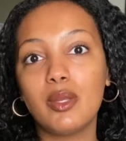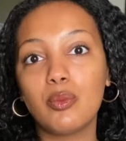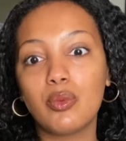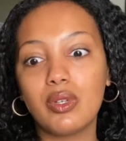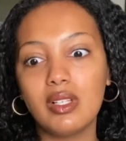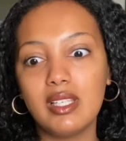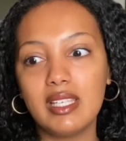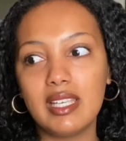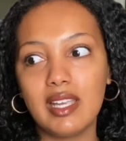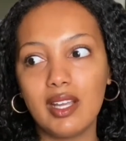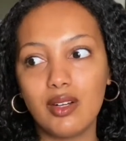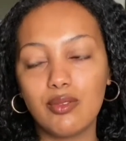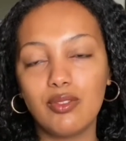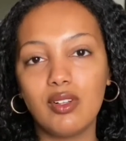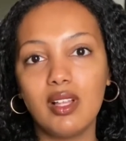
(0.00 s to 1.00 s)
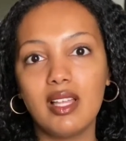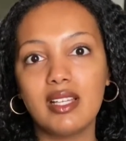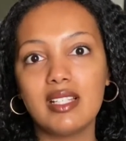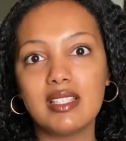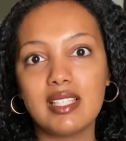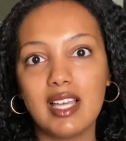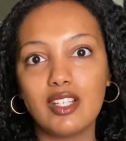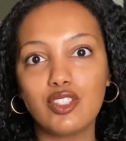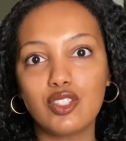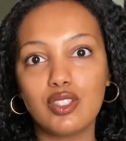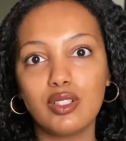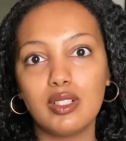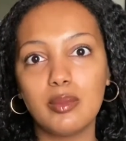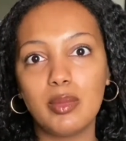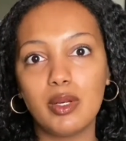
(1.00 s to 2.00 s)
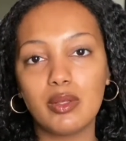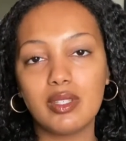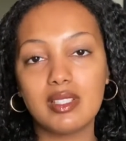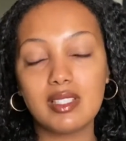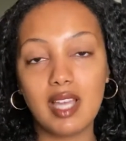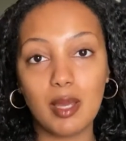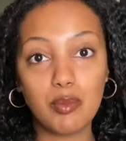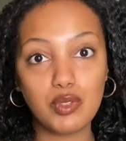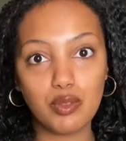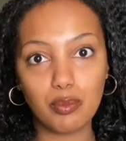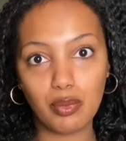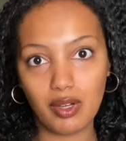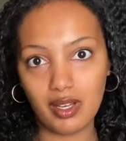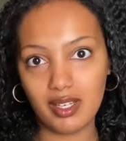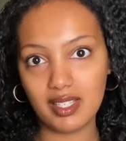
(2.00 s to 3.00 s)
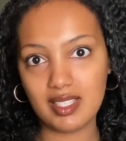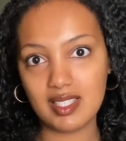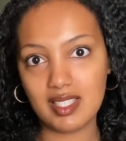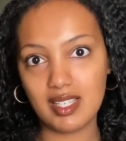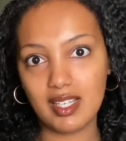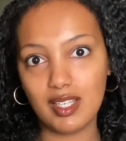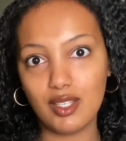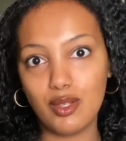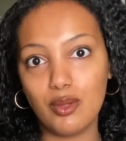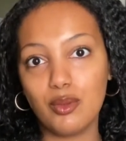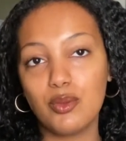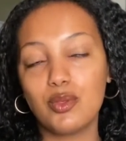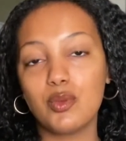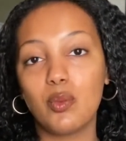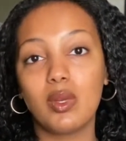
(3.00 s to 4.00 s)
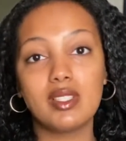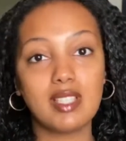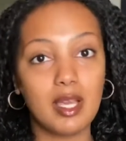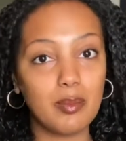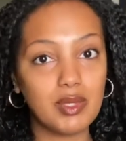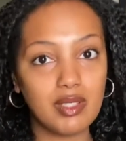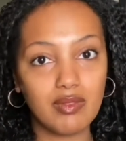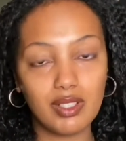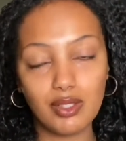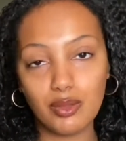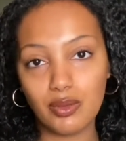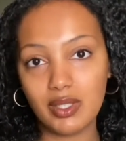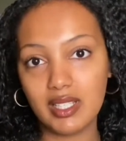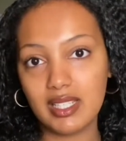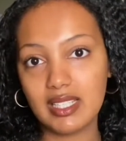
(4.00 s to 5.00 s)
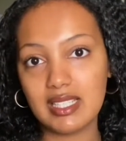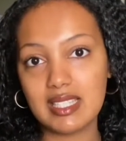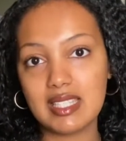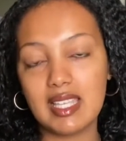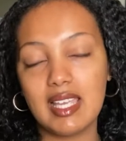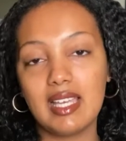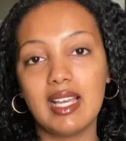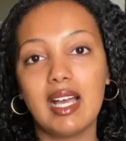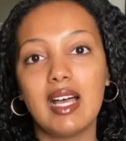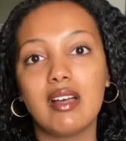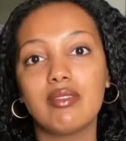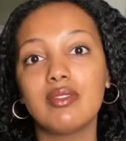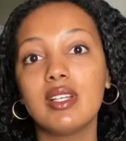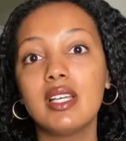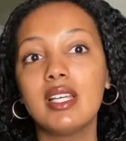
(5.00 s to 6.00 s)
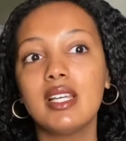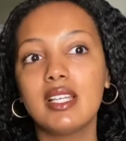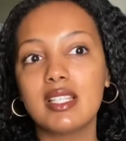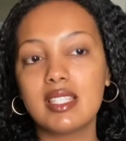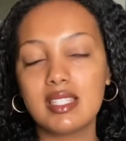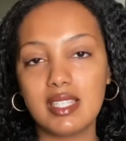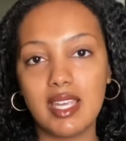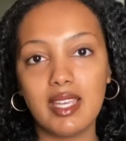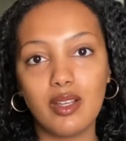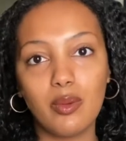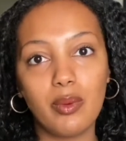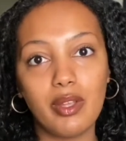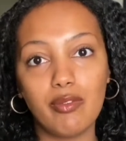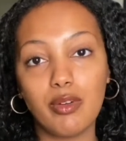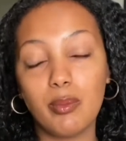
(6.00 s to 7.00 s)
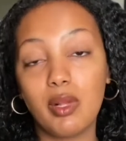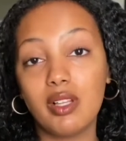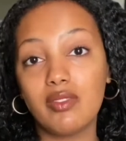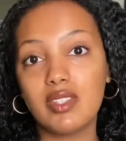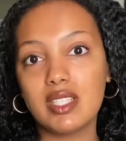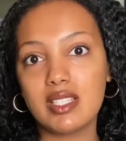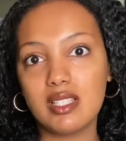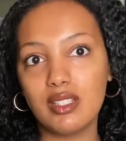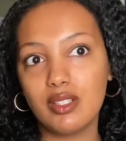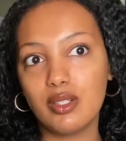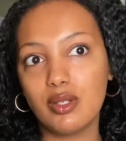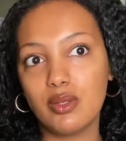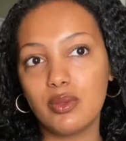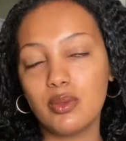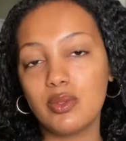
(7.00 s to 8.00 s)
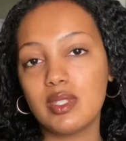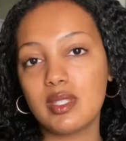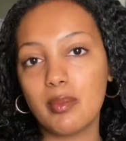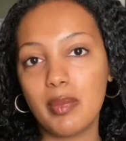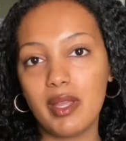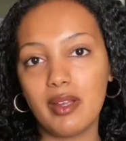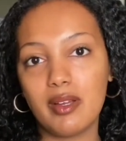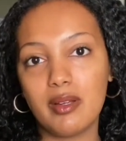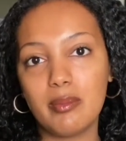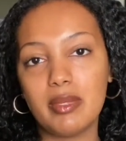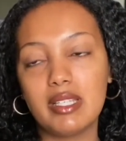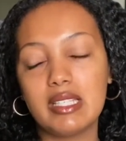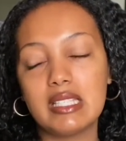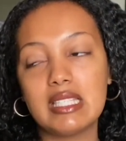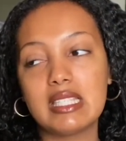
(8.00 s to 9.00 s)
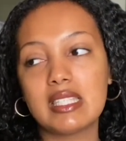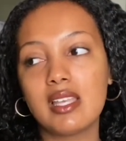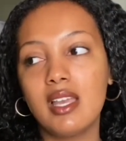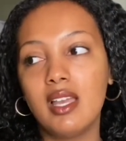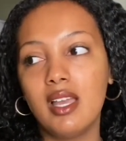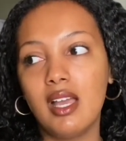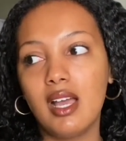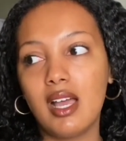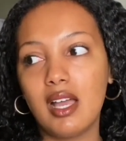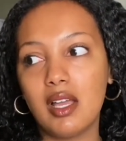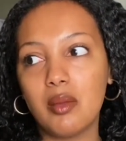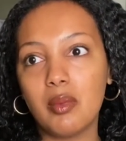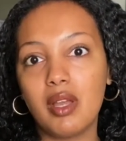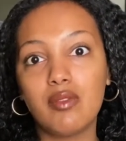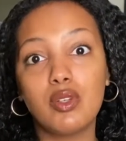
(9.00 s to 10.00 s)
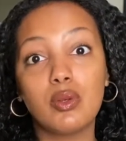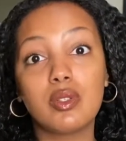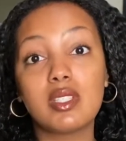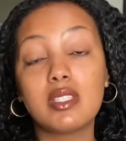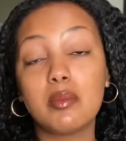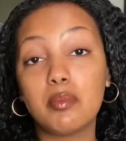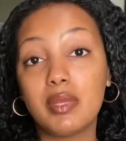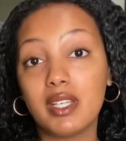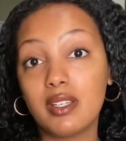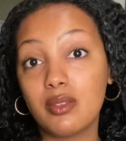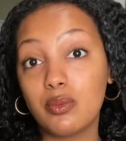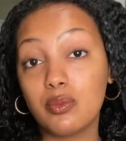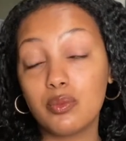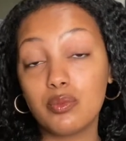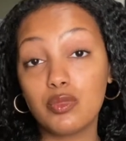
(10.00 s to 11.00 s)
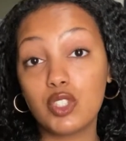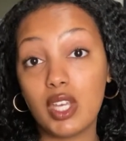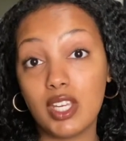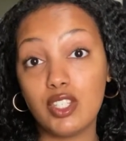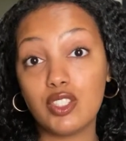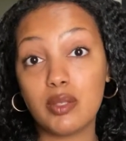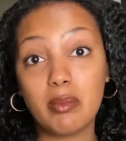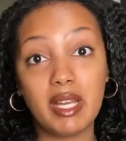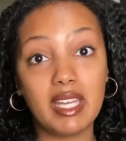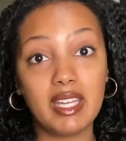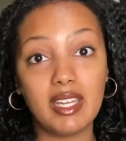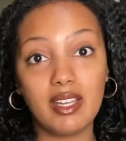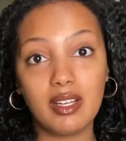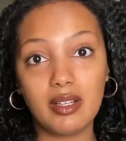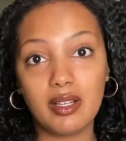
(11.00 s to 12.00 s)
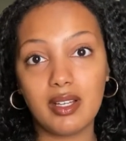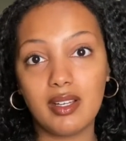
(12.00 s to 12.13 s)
really careful and intentional about the types of products that I use, what types of ingredients they have, staying away from all of the silicones, the parabens, I've noticed a big change in my hair.